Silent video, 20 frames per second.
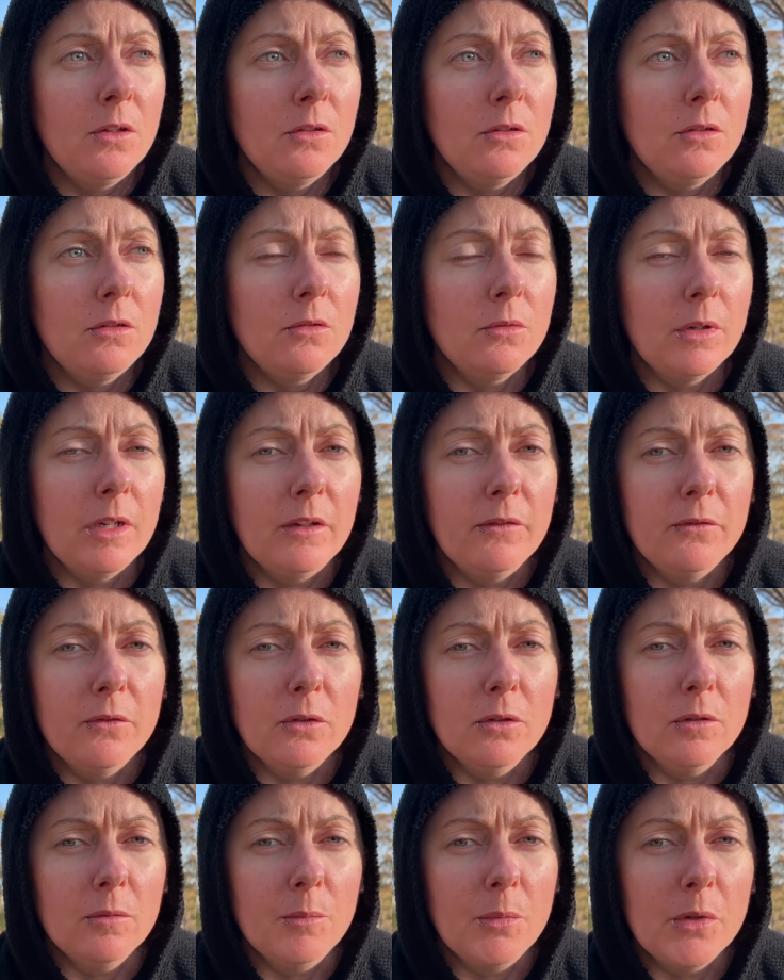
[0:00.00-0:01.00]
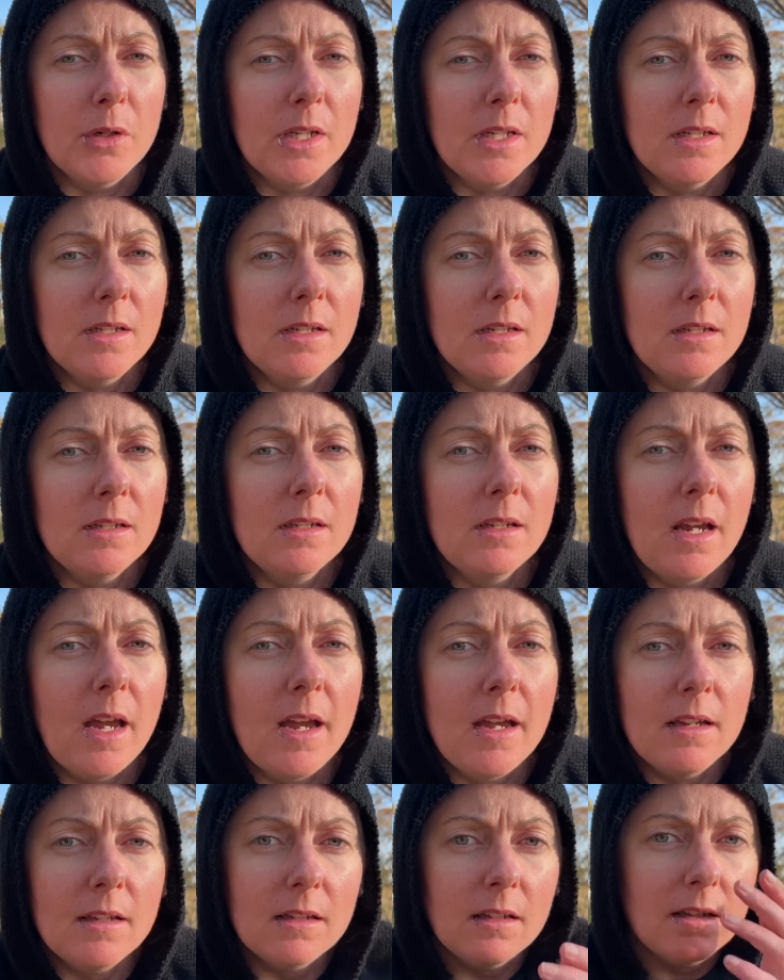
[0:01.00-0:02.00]
24.6
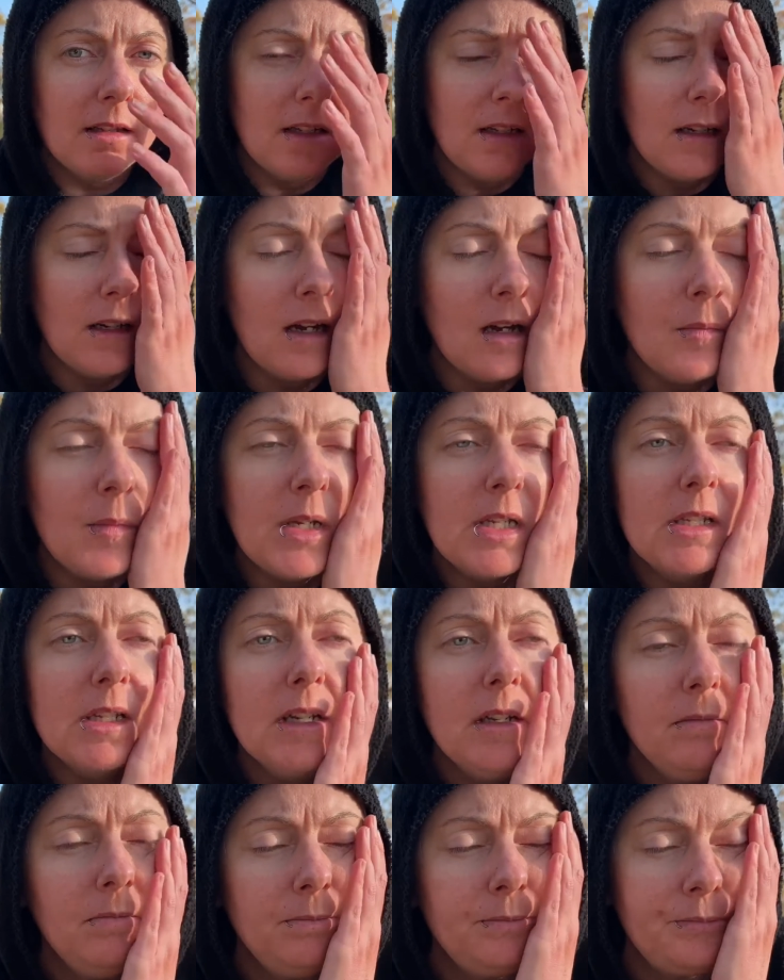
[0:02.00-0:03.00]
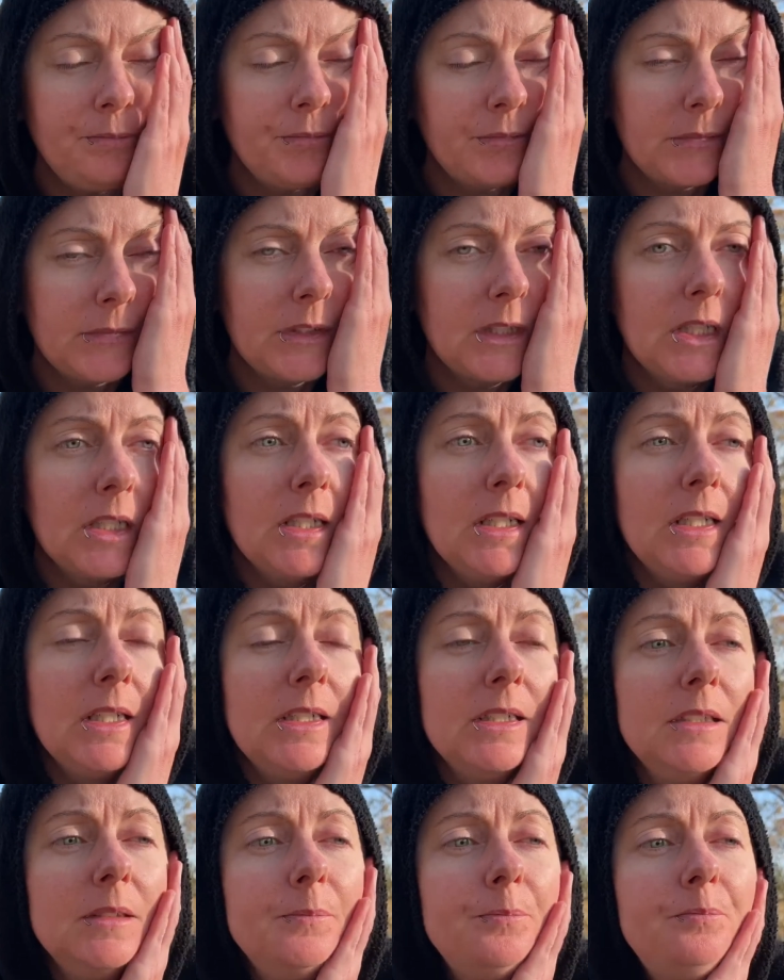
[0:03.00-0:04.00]
k's, I think Garmy said.
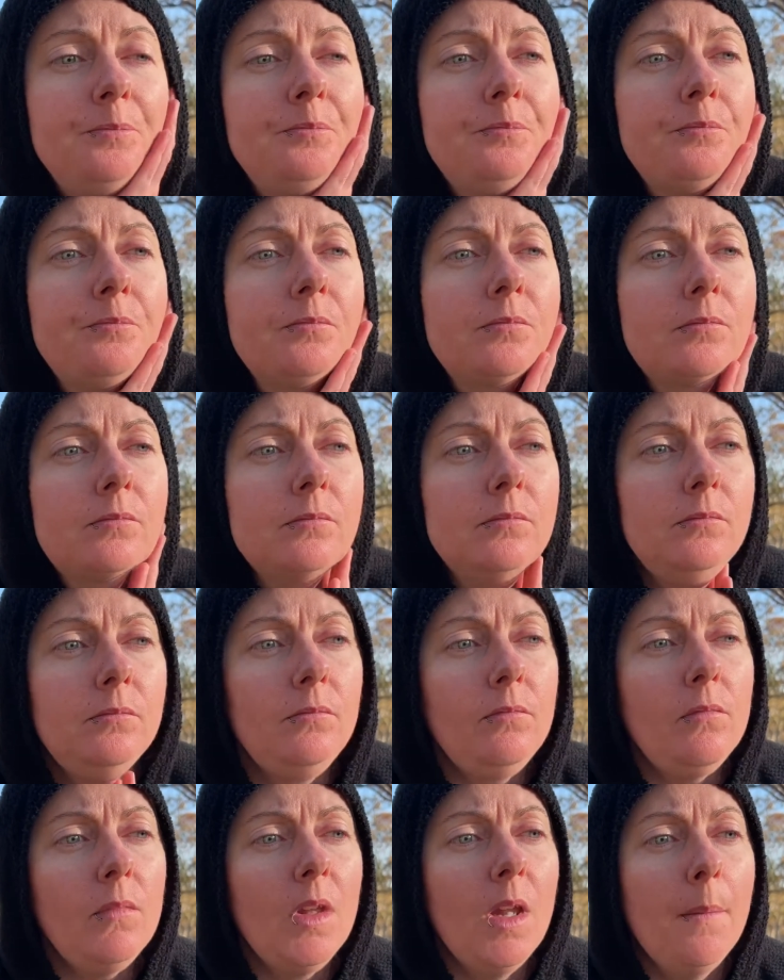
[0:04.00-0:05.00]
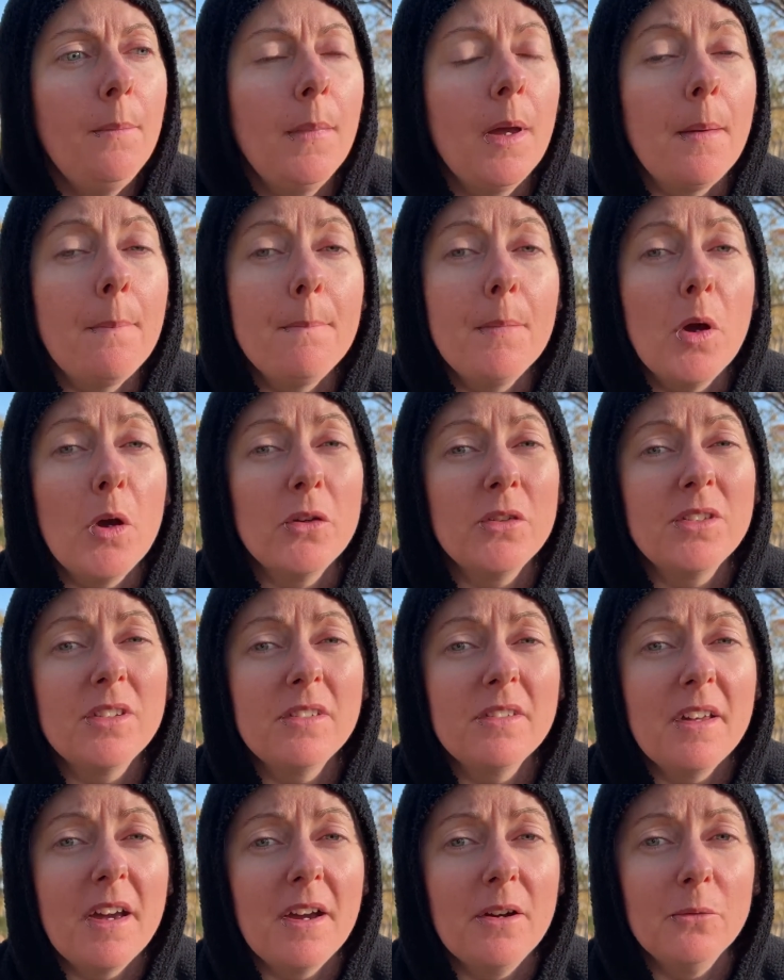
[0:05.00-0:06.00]
But most of
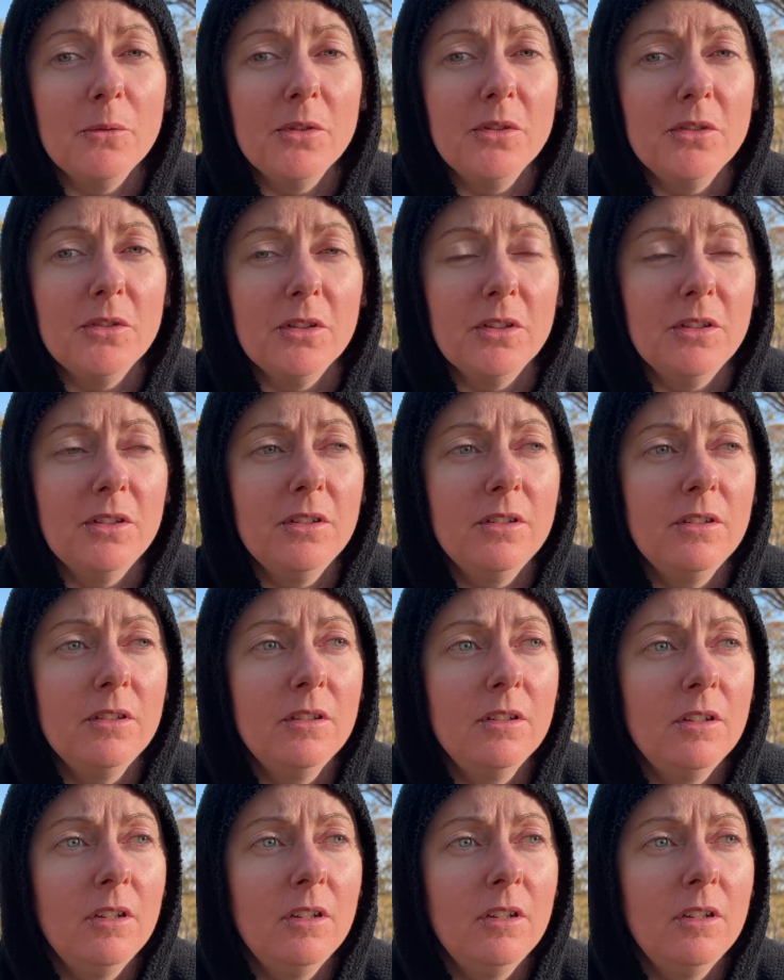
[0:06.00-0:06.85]
that was just